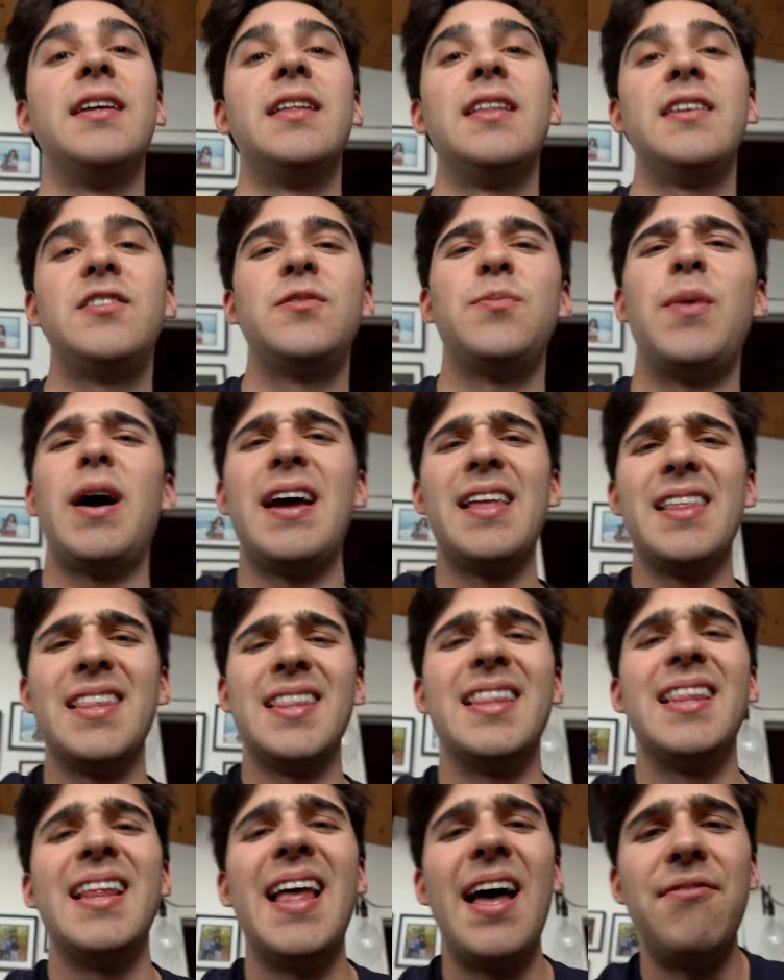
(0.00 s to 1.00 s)
this is my
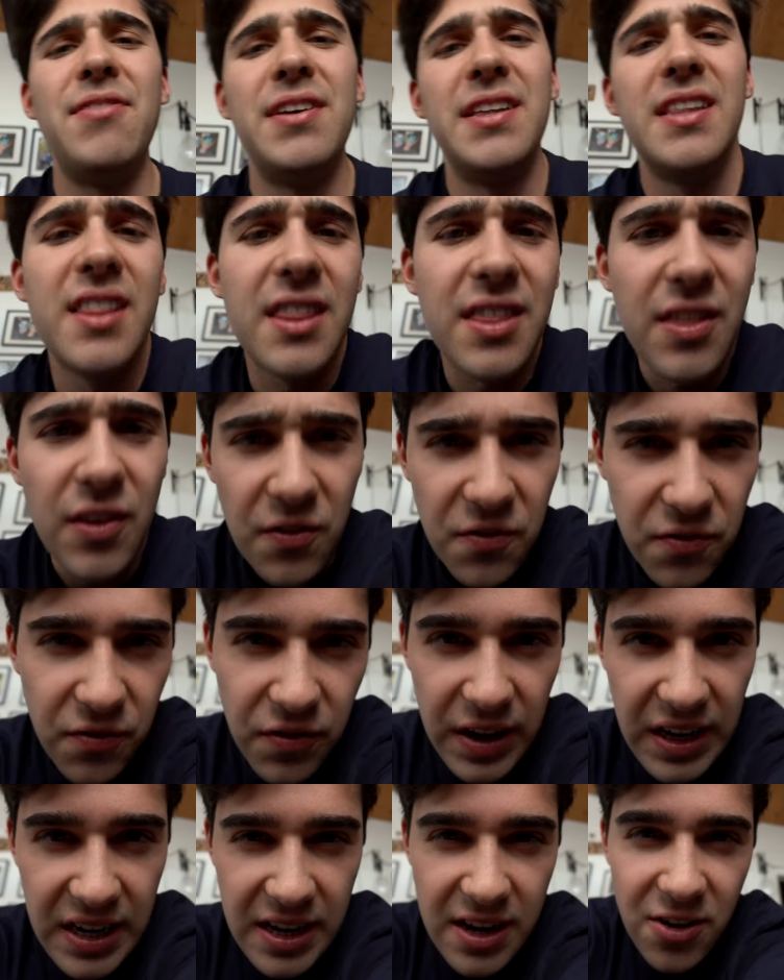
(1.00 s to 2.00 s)
eleventh
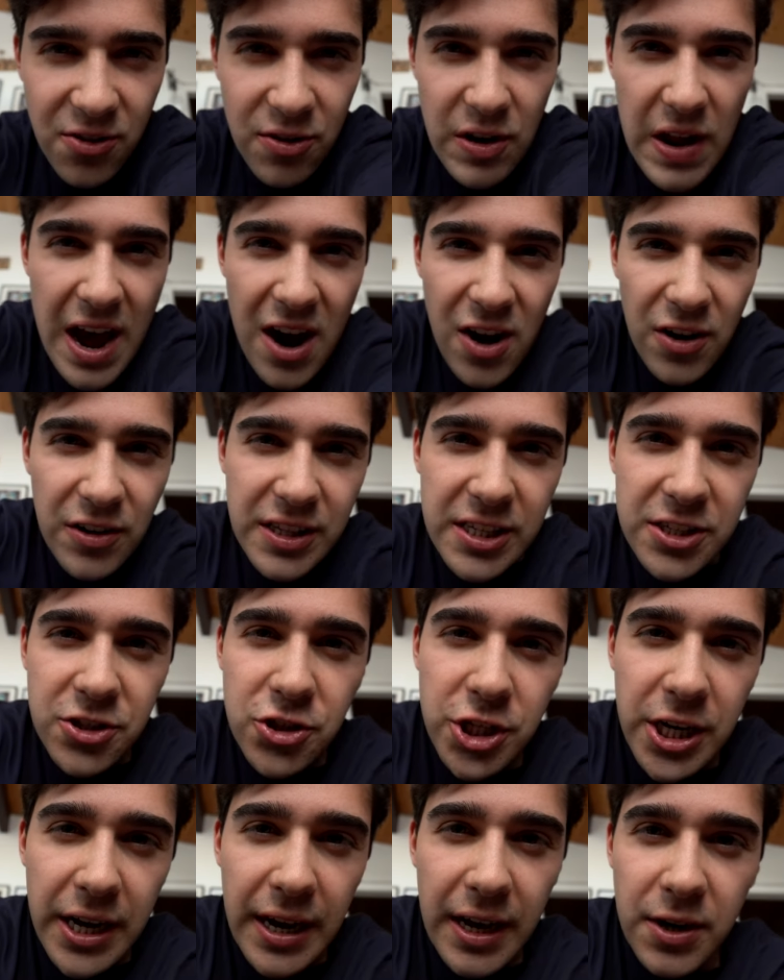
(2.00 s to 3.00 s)
video now on this
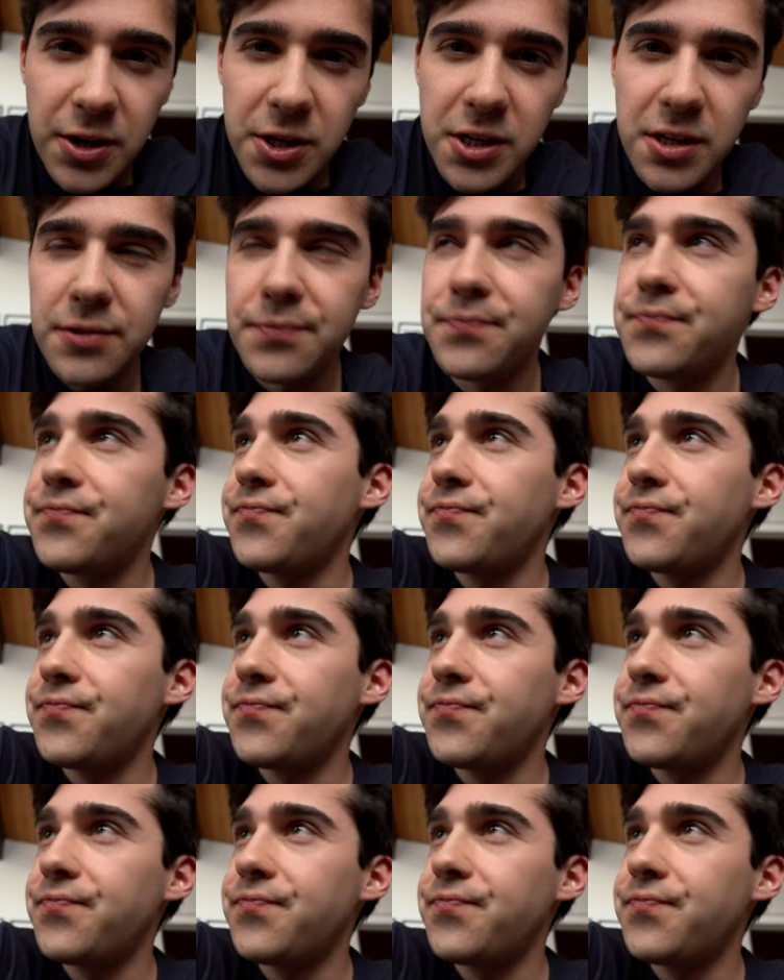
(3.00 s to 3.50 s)
channel.